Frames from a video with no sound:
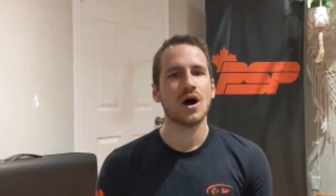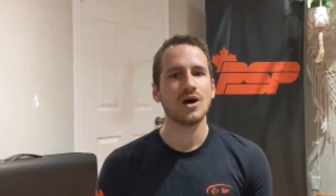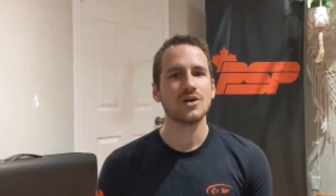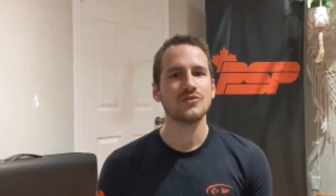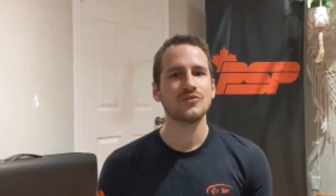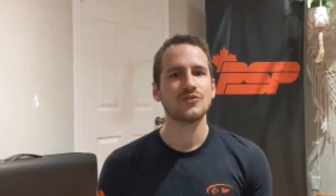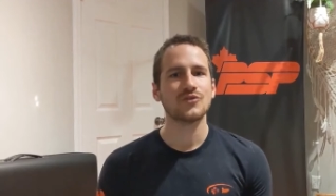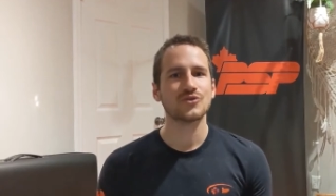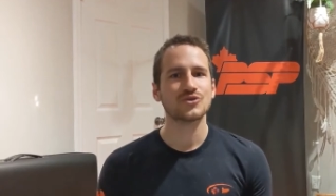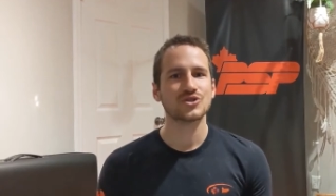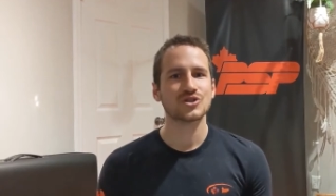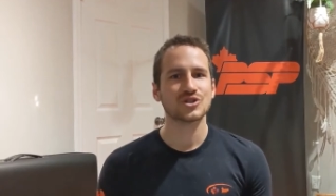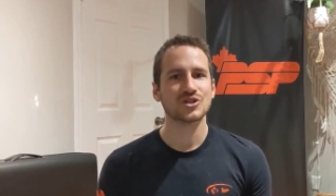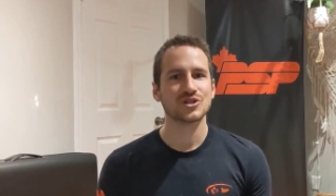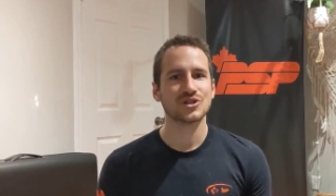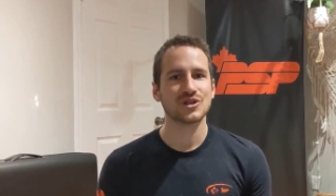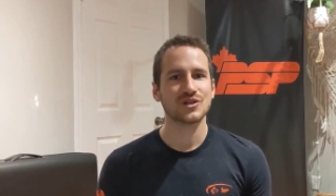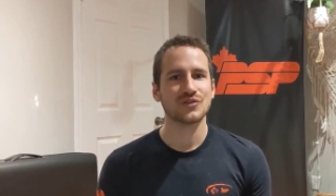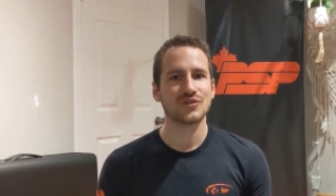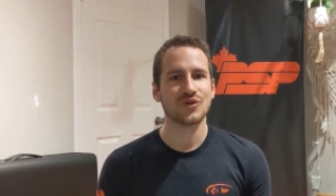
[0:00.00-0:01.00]

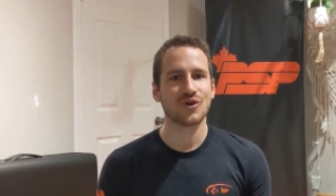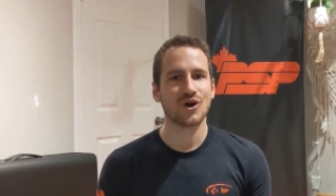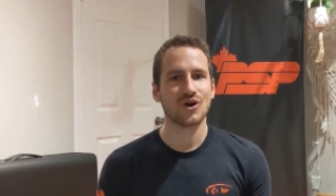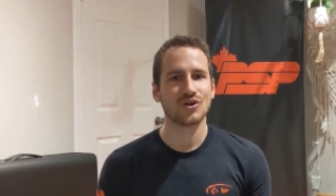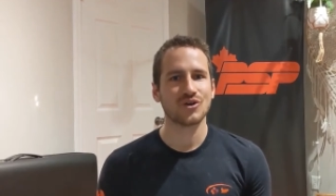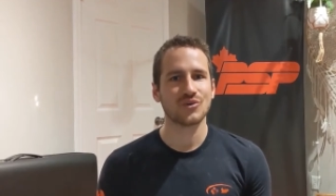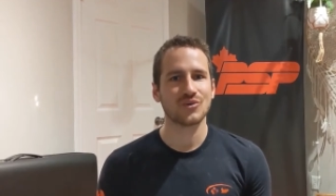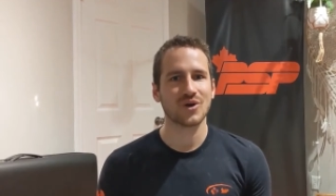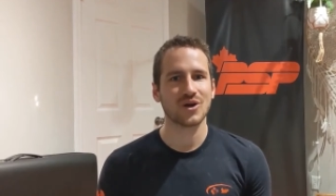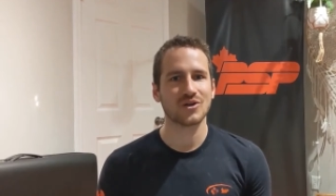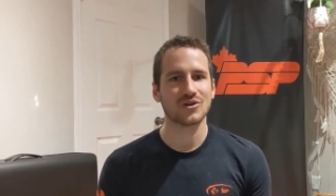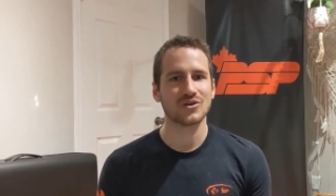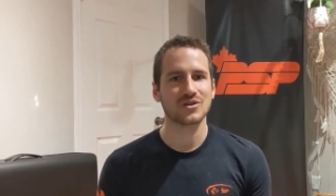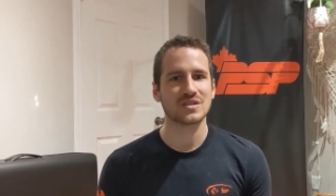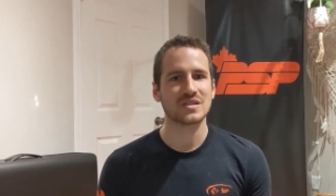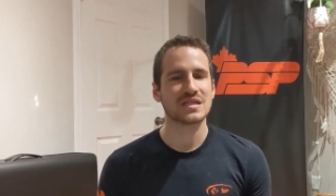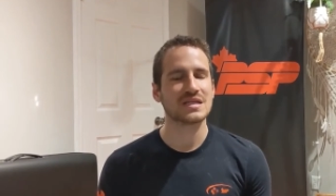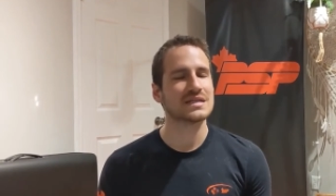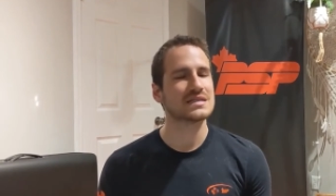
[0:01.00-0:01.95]
Unfortunately for all you runners,